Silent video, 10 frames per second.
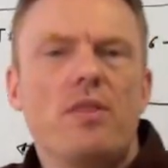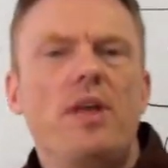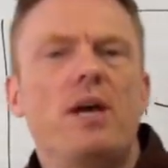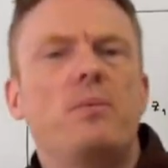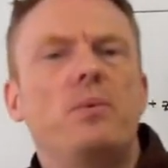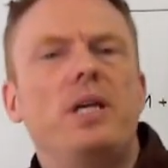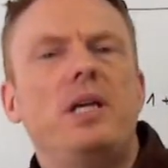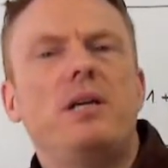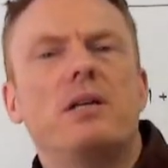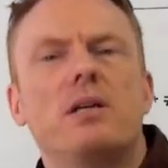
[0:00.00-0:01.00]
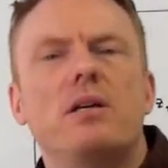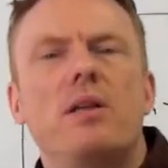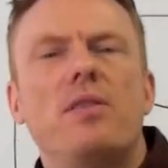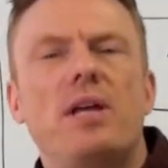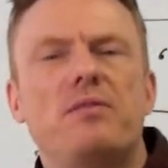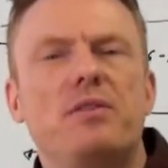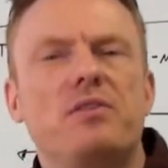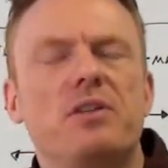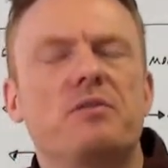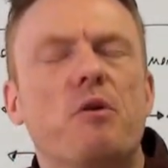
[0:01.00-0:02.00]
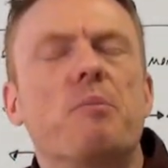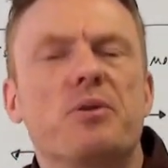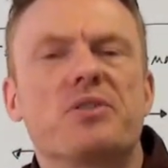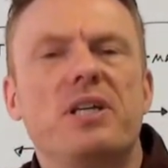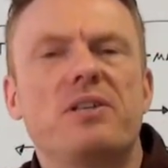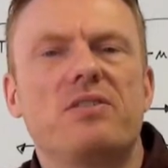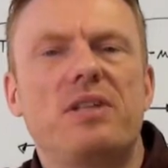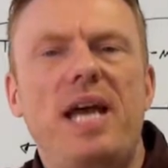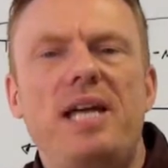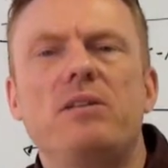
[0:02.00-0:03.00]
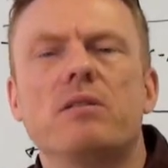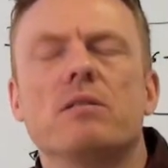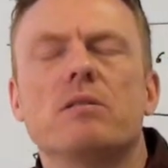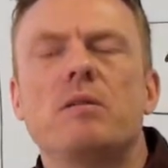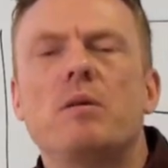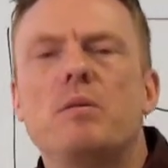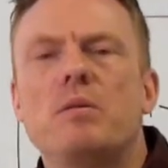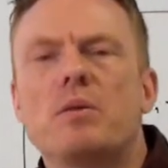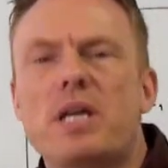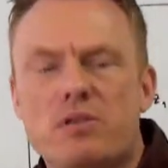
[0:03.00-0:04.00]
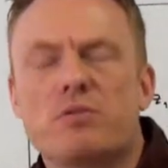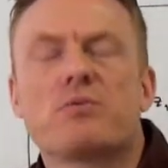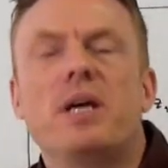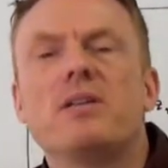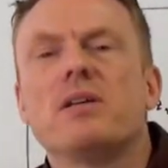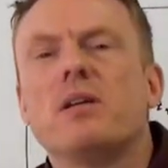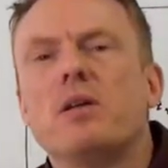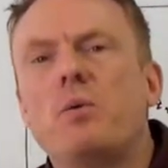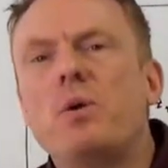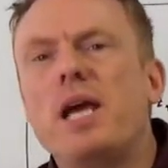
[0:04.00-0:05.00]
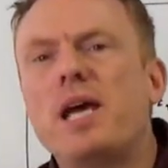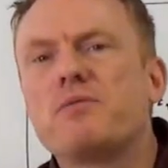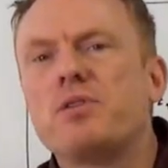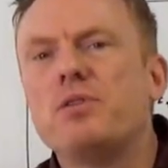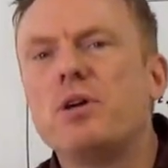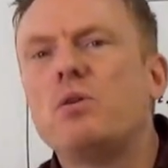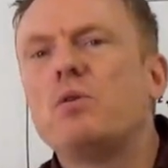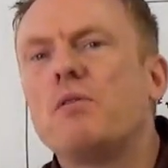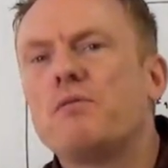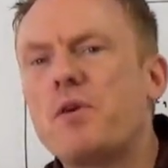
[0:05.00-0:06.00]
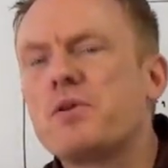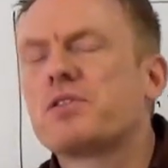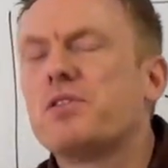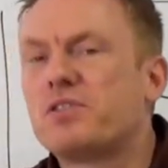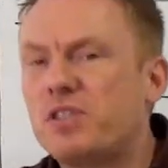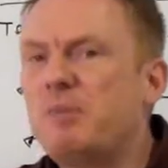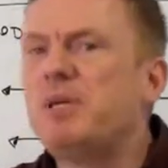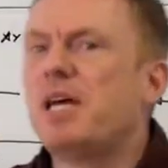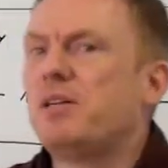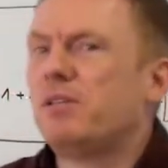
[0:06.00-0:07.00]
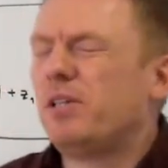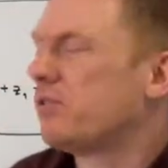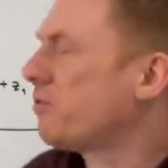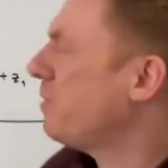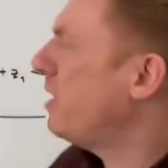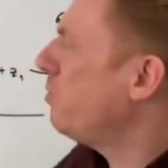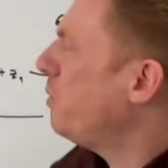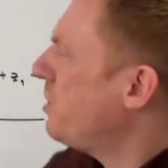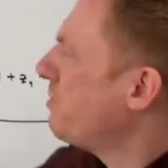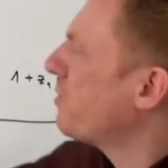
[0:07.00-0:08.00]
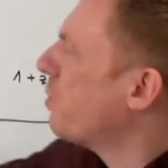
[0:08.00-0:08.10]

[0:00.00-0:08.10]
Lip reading: that since 4% is an annual interest rate, we have to know first the semi-annual interest rate, which of